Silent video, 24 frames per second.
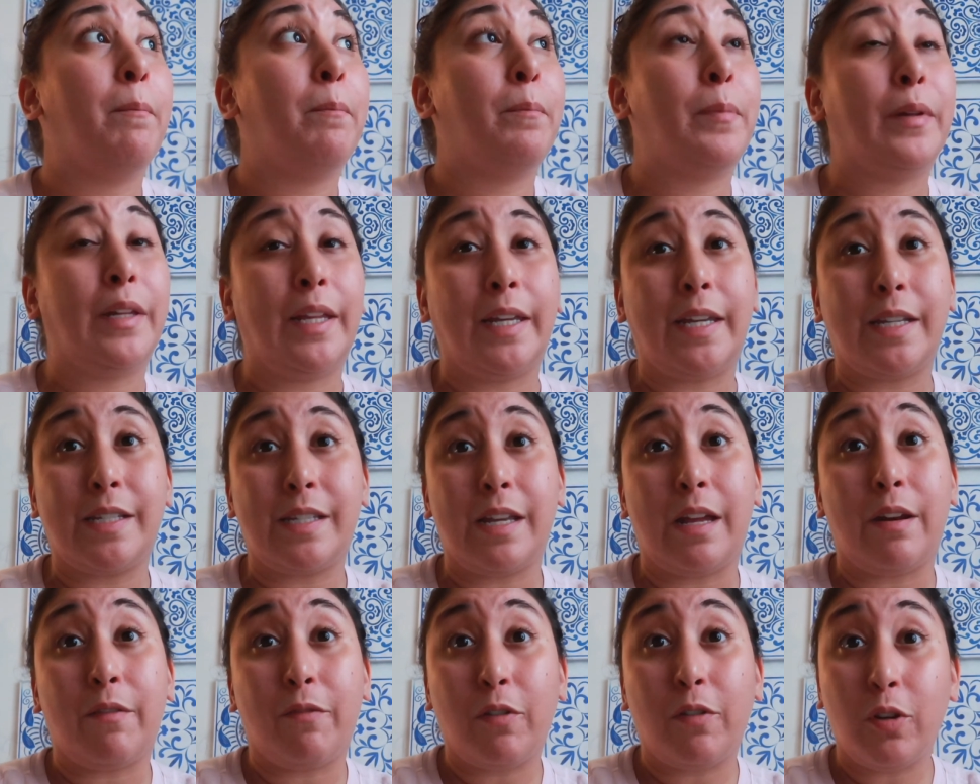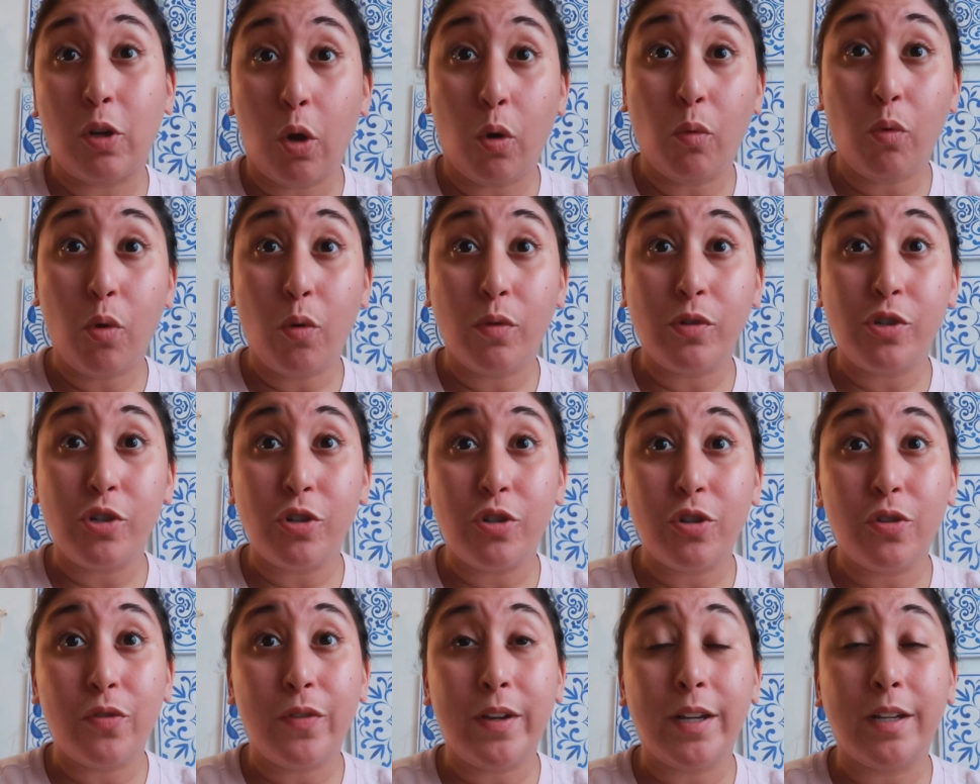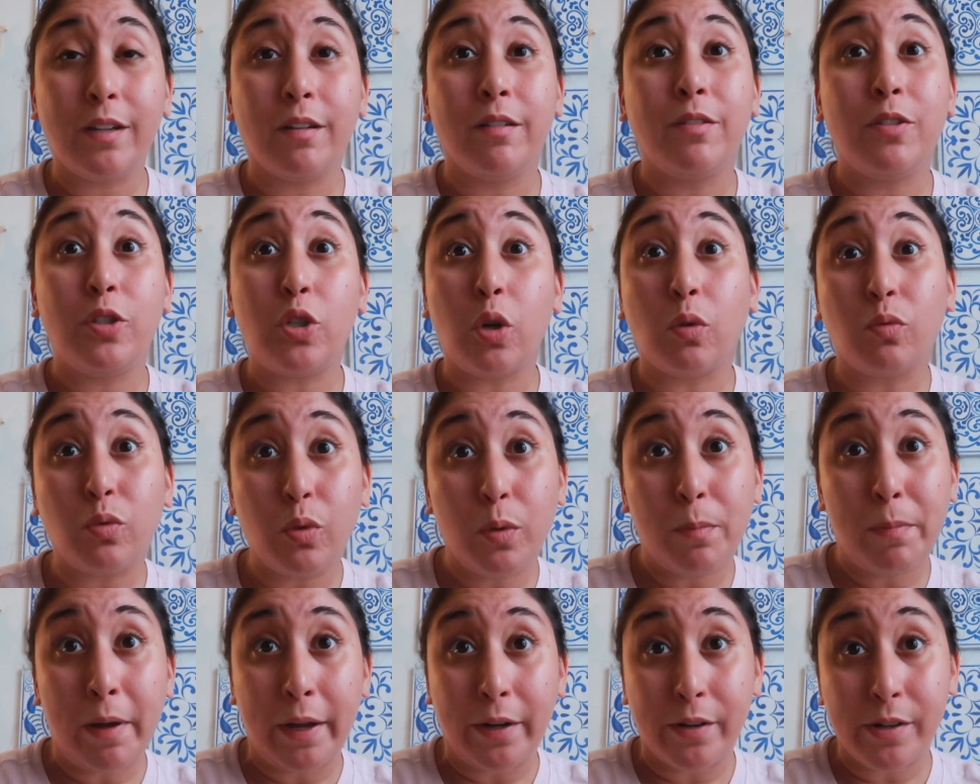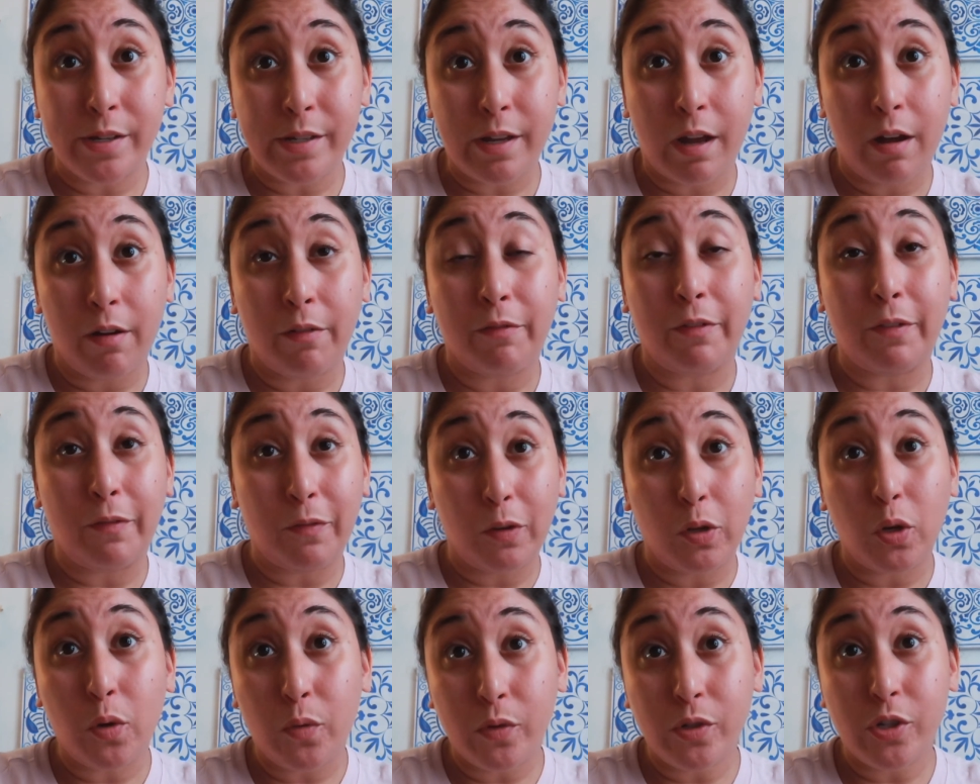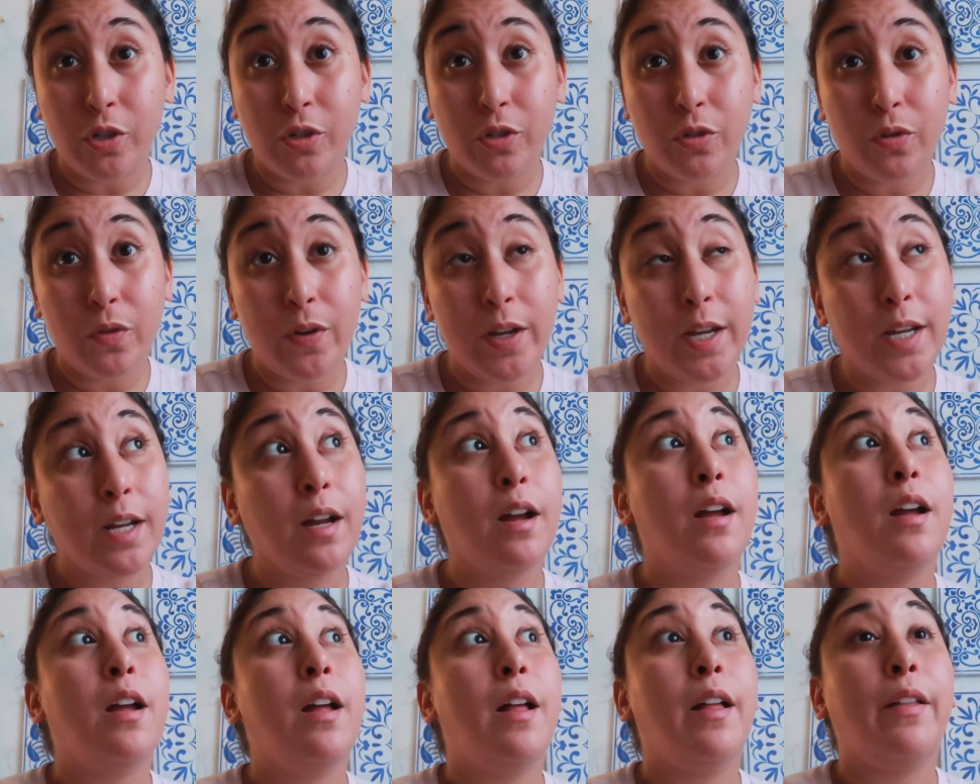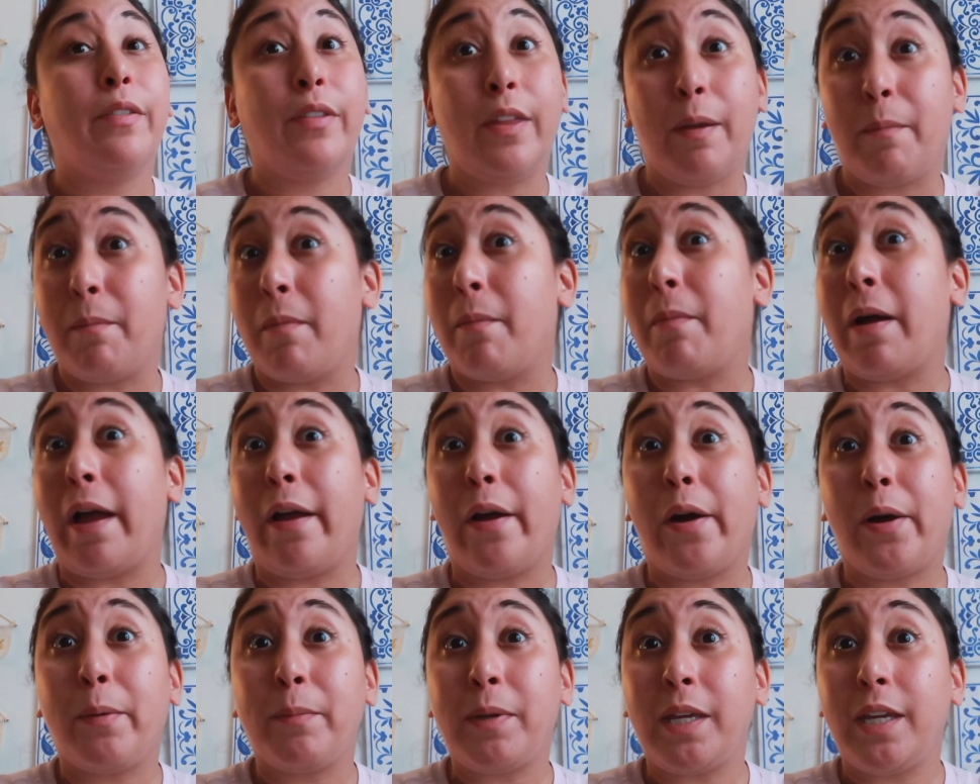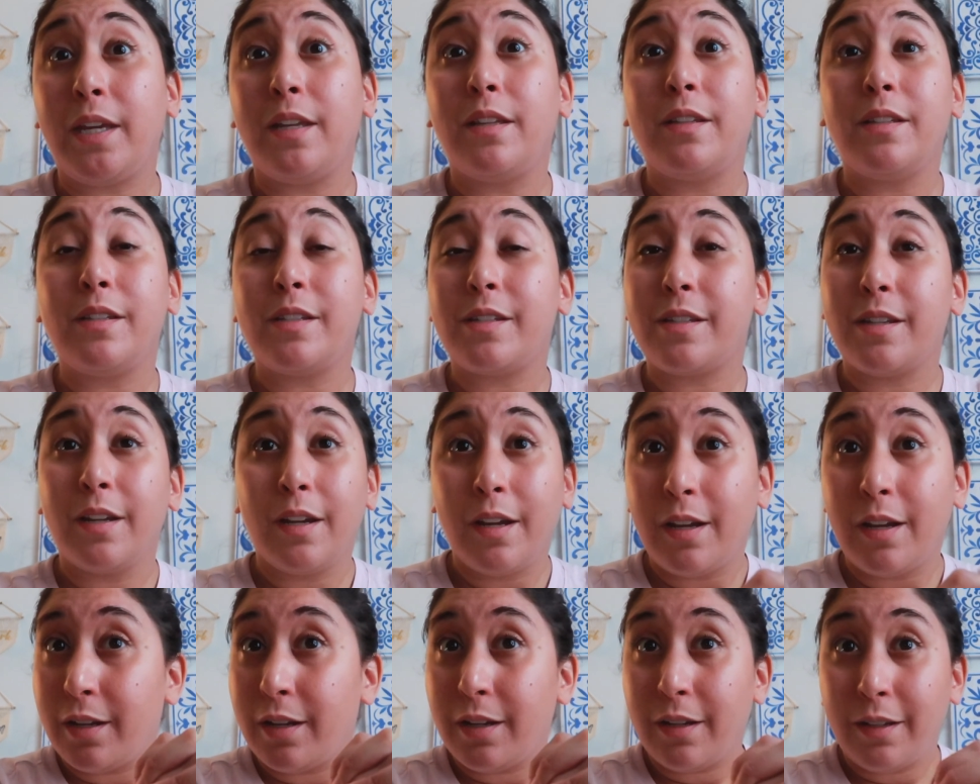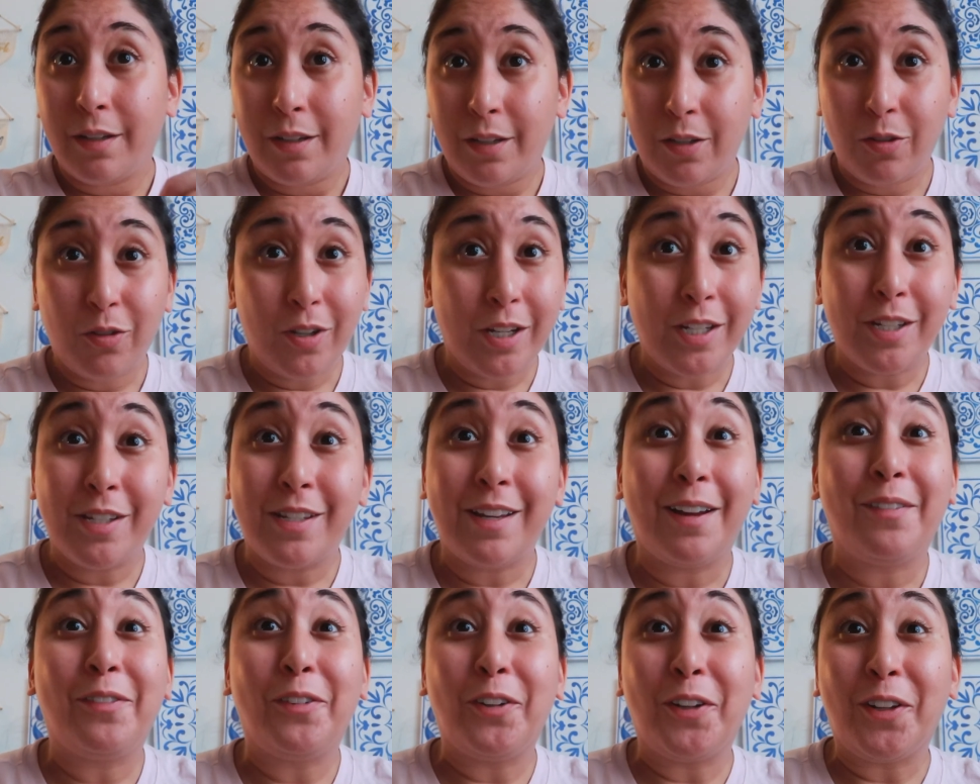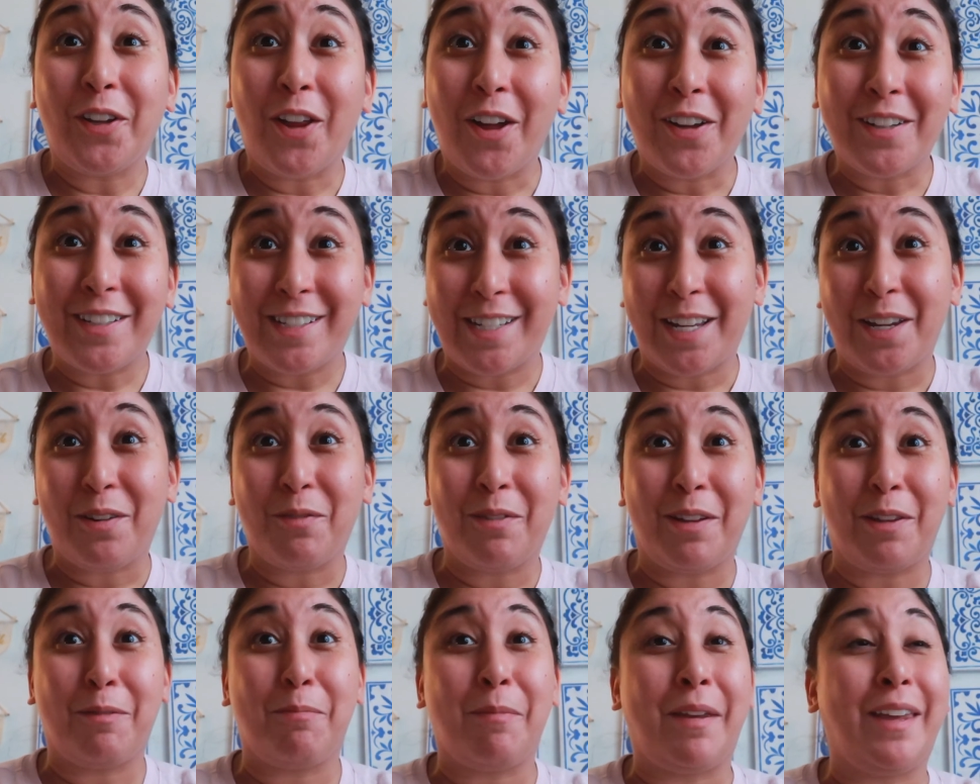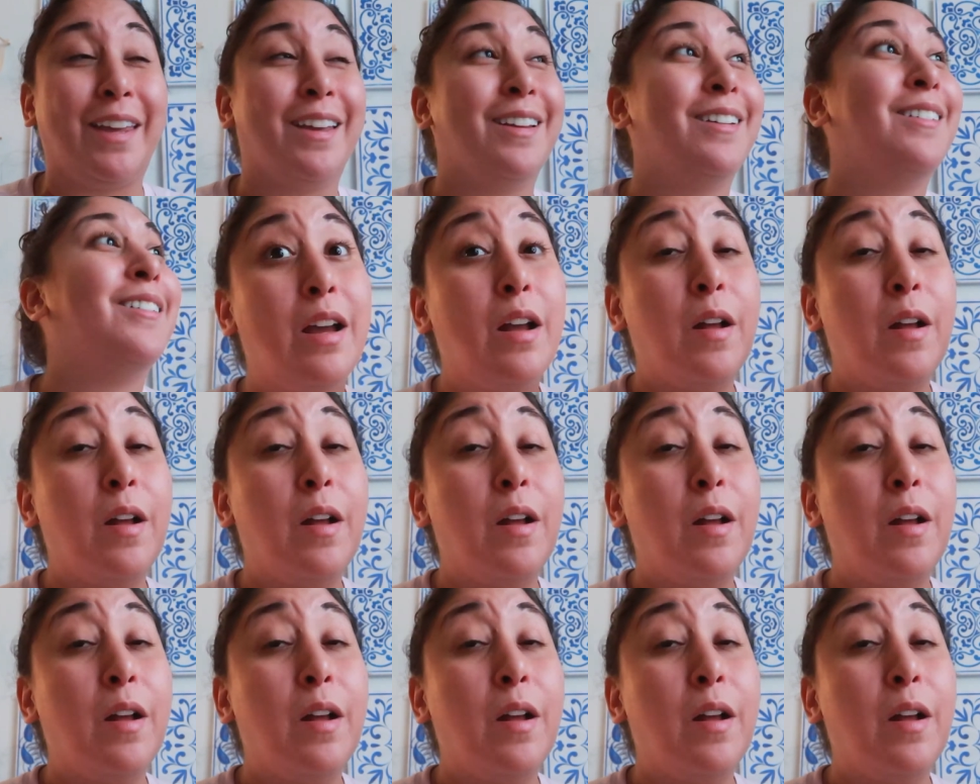but like I said, if you don't know what you're doing, don't do it by yourself. If you know what you're doing, then by all means, you can suffer alongside with me.